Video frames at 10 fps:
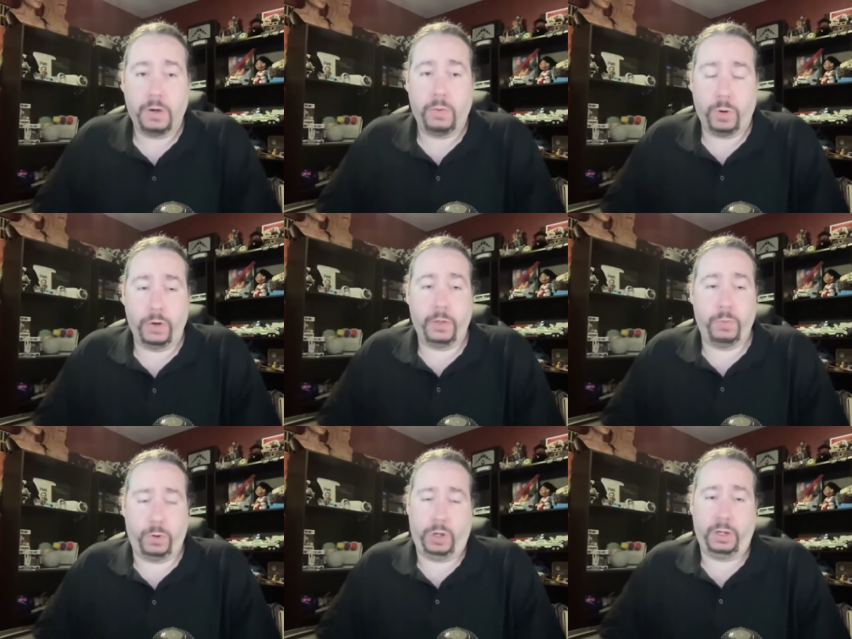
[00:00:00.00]
where the
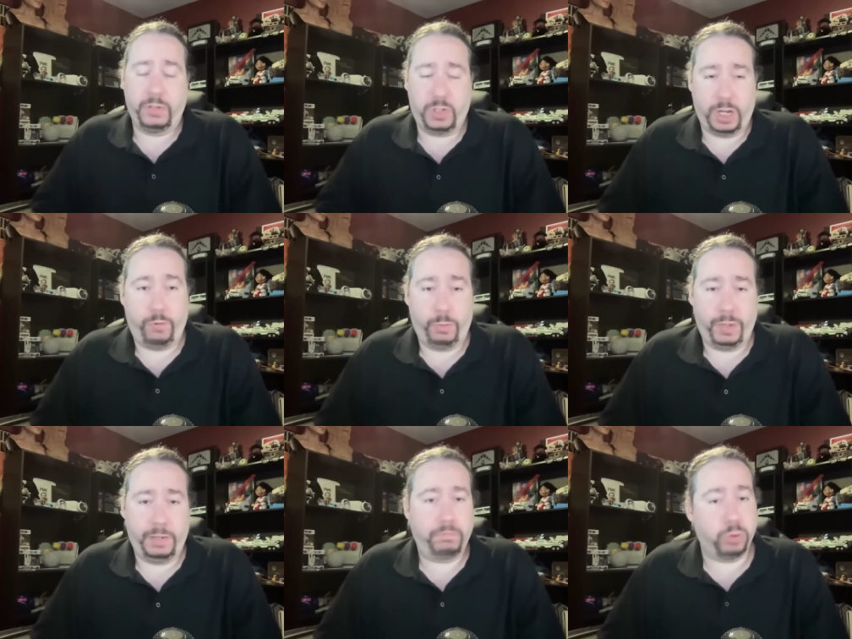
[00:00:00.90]
wall of stuff would
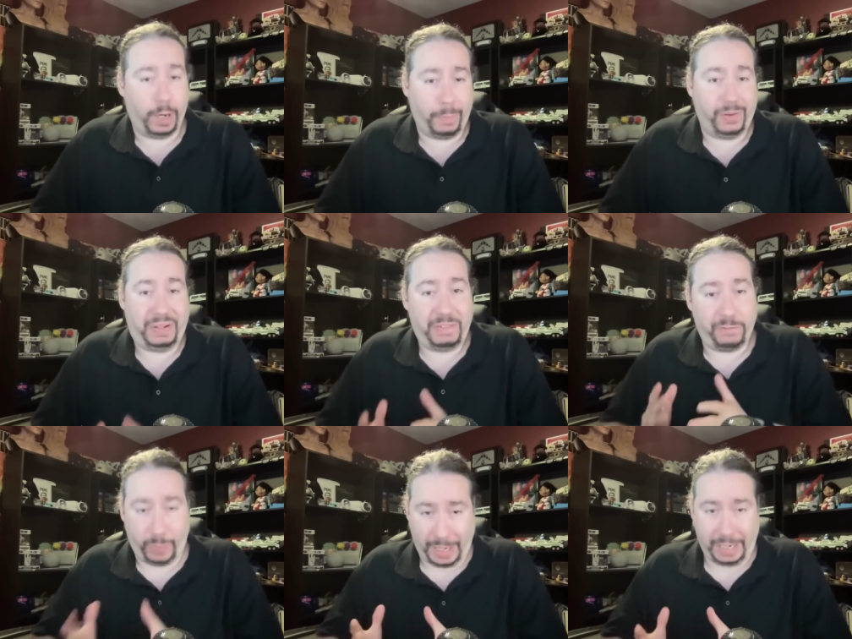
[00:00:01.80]
be properly
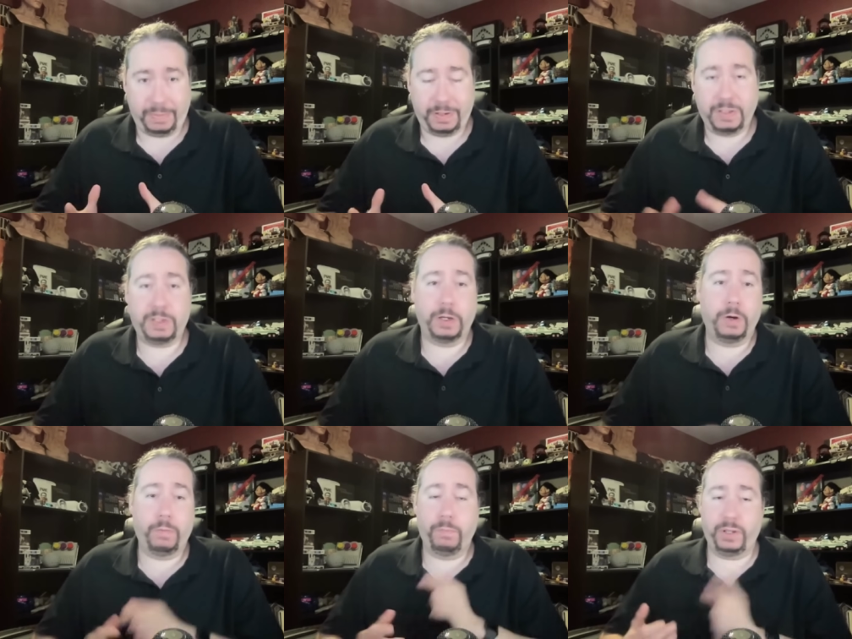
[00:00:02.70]
framed.
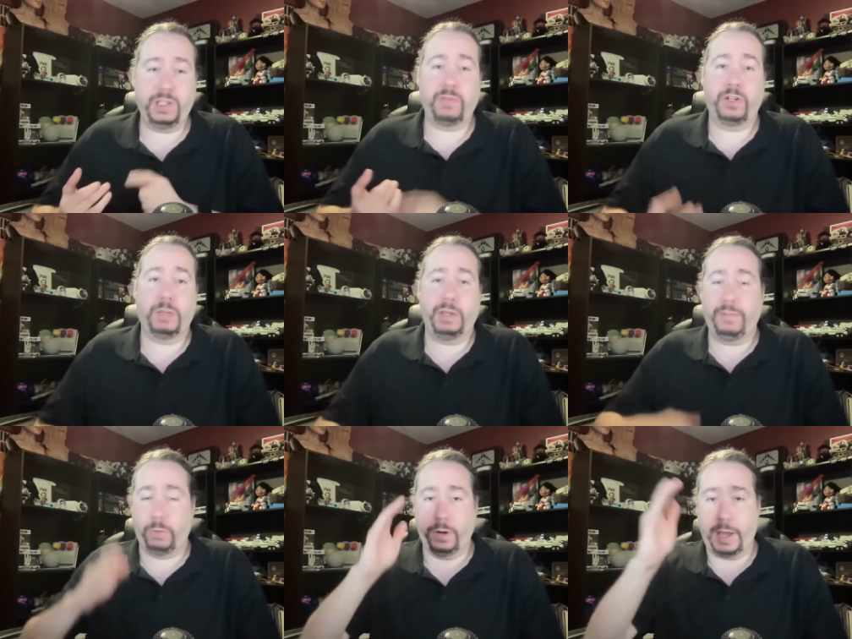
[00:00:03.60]
So please forgive me
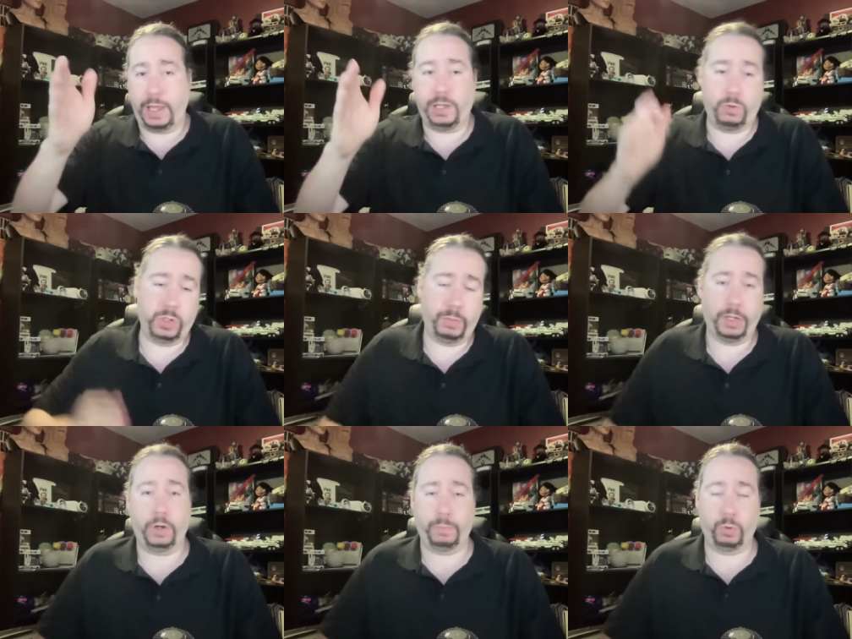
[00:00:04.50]
for A, using my
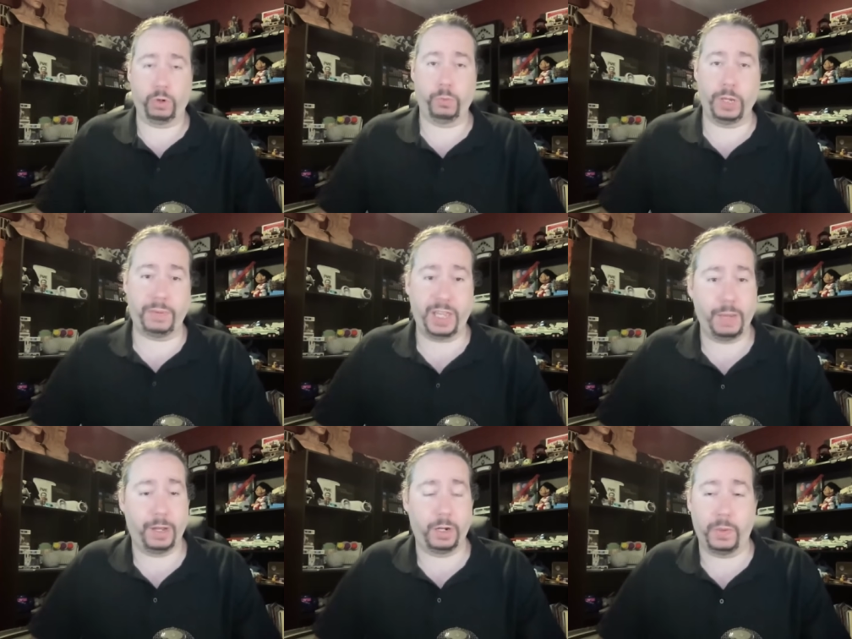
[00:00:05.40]
onboard
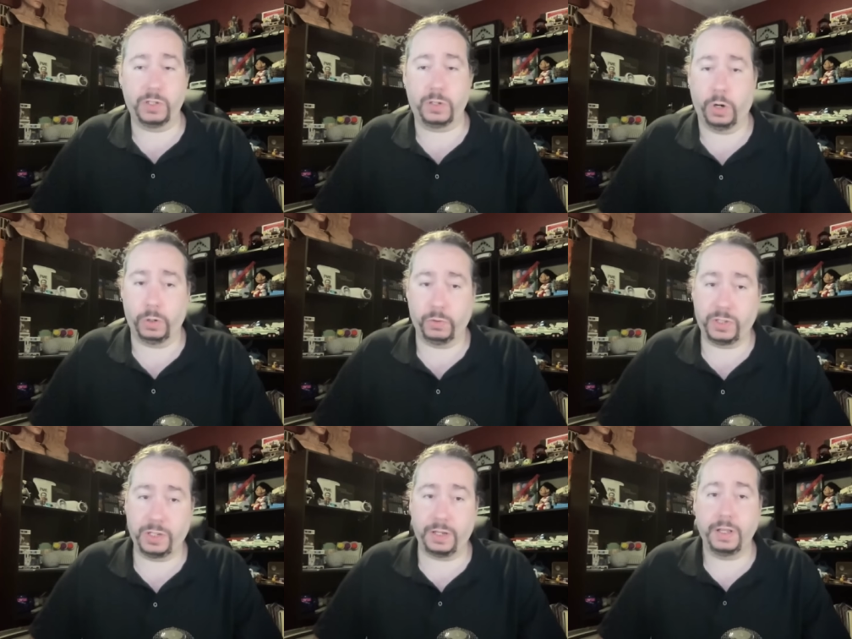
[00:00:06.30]
webcam. I know that's a cardinal
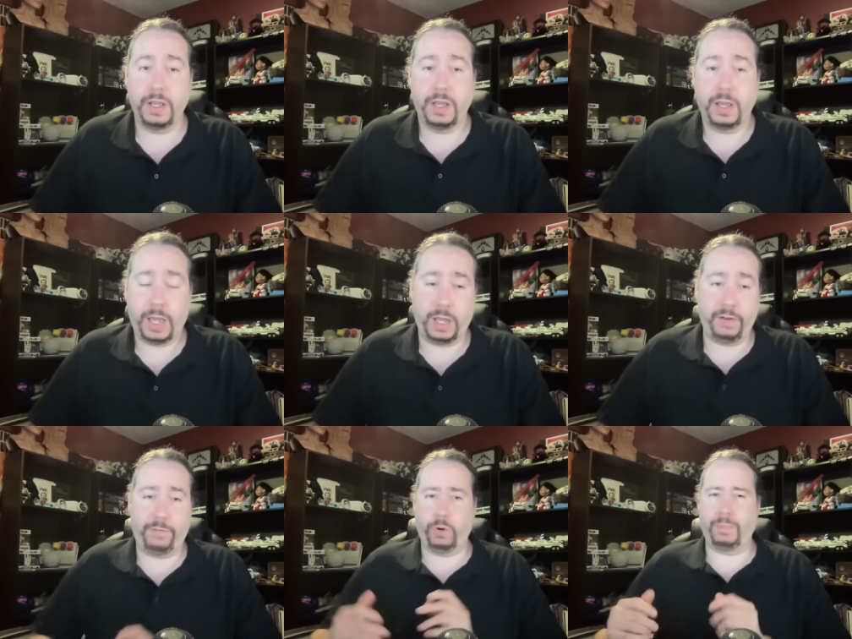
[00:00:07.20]
sin,
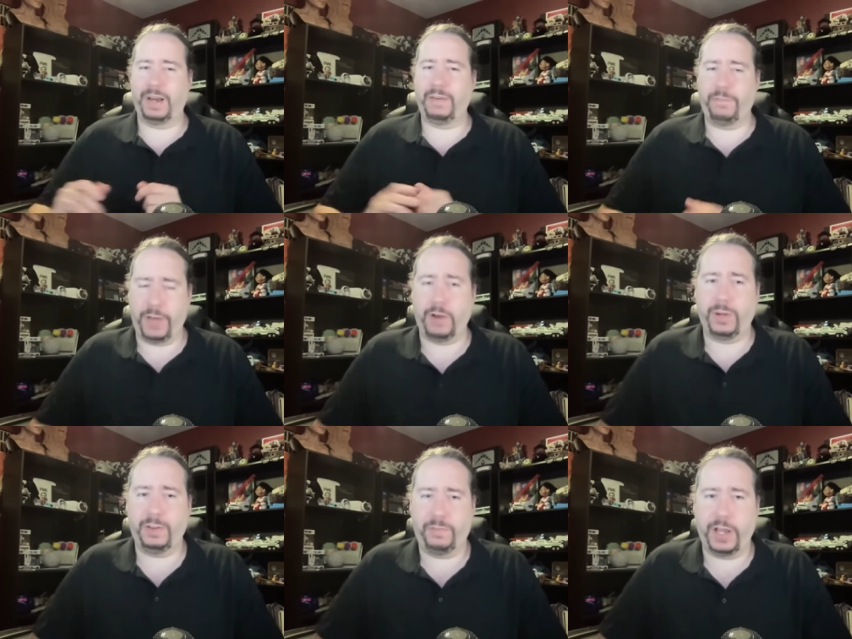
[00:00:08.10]
and for my
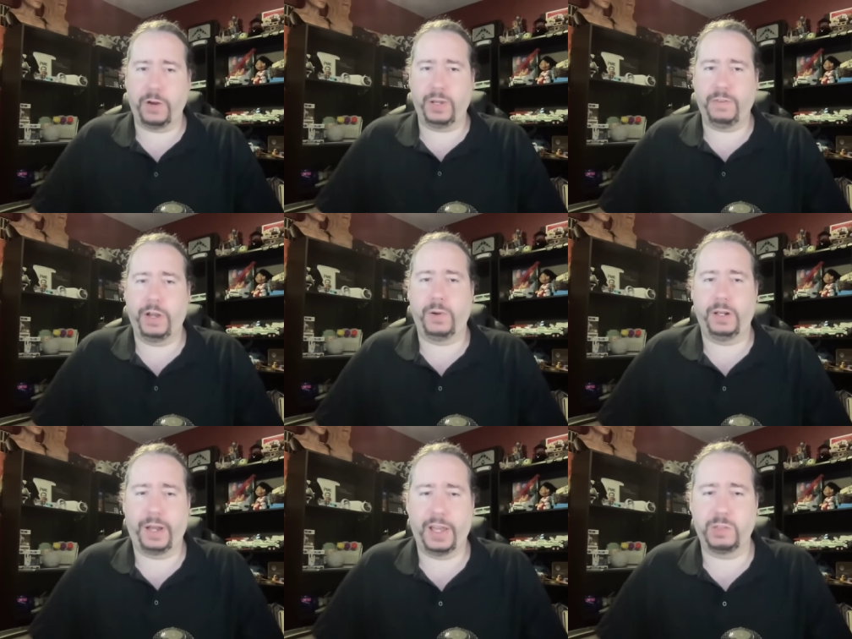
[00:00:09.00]
very, very,
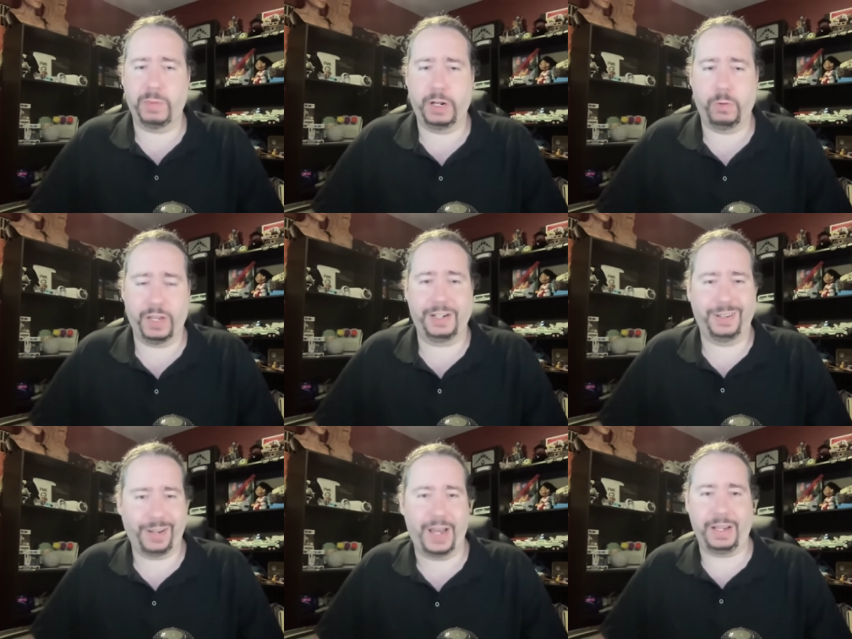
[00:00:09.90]
very last minute rigged
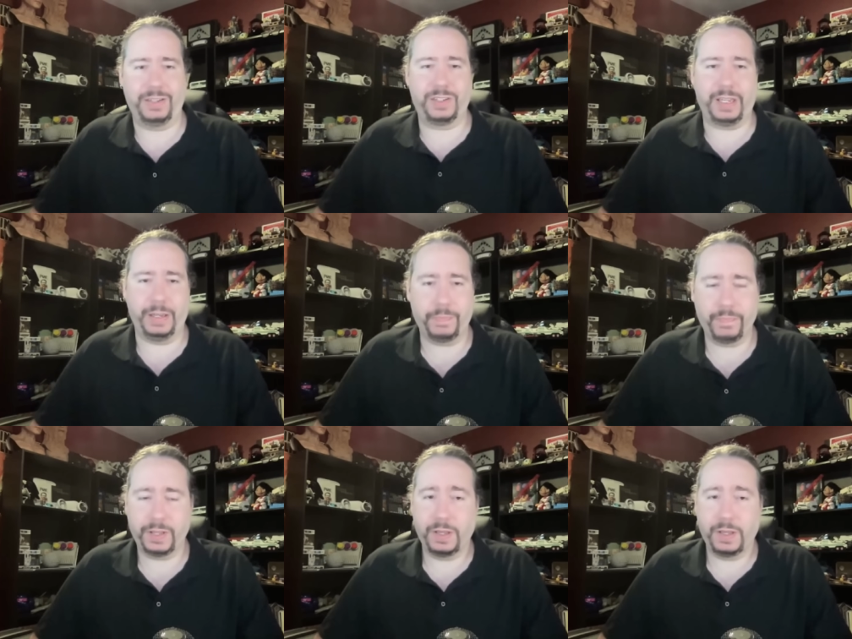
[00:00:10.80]
lighting scheme.